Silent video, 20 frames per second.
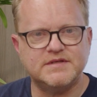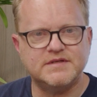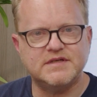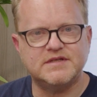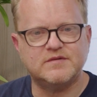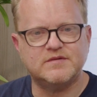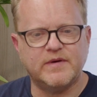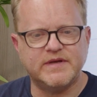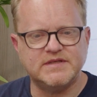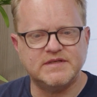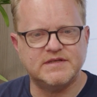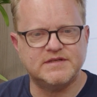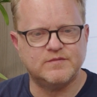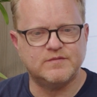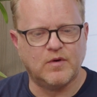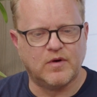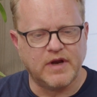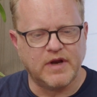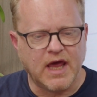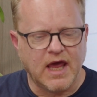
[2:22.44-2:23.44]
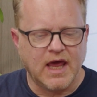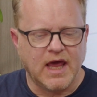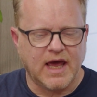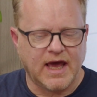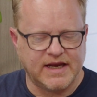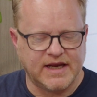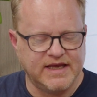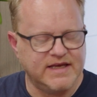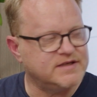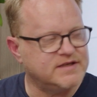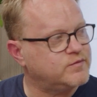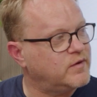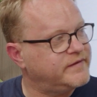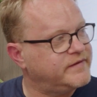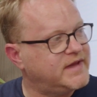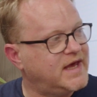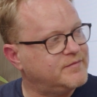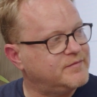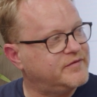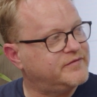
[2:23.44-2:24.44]
is 20 to 1, and he's won
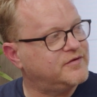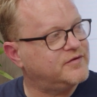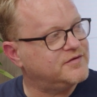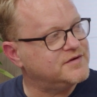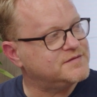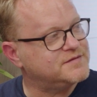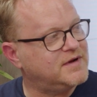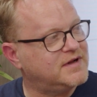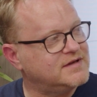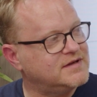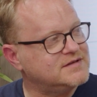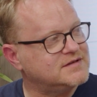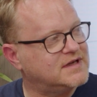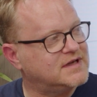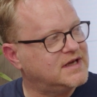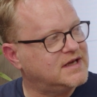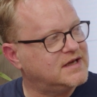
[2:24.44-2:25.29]
there before as well, hasn't he?